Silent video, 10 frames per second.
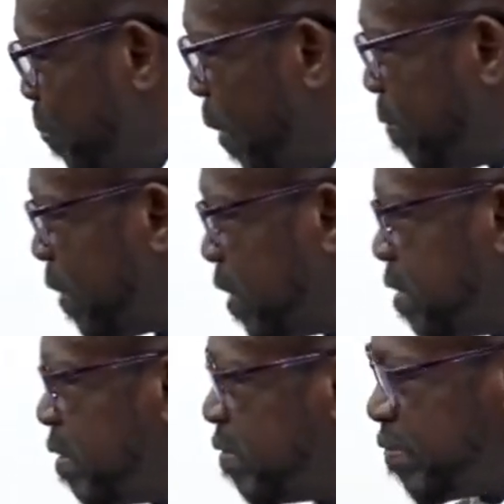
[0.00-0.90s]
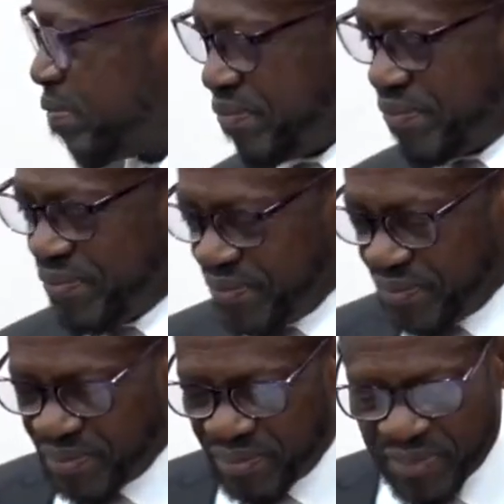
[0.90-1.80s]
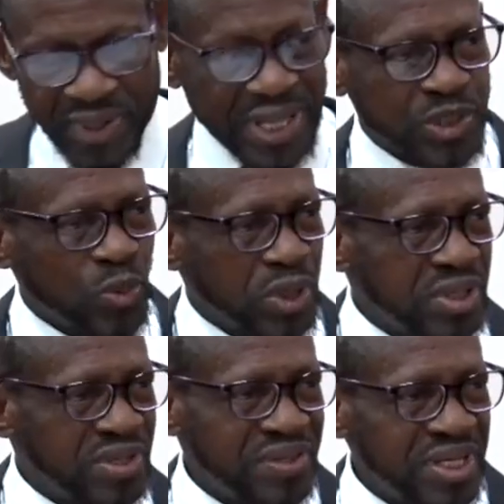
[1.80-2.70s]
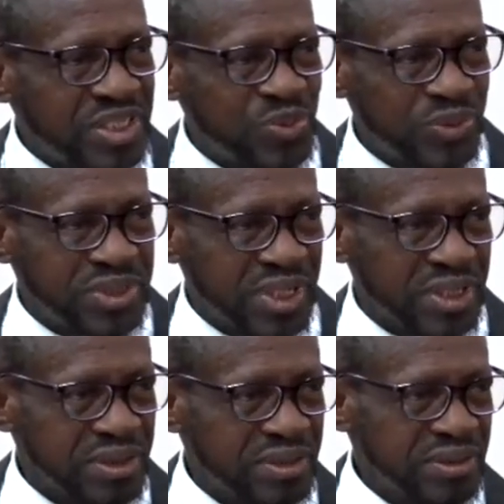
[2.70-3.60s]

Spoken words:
Republic. And that's one of the things we said.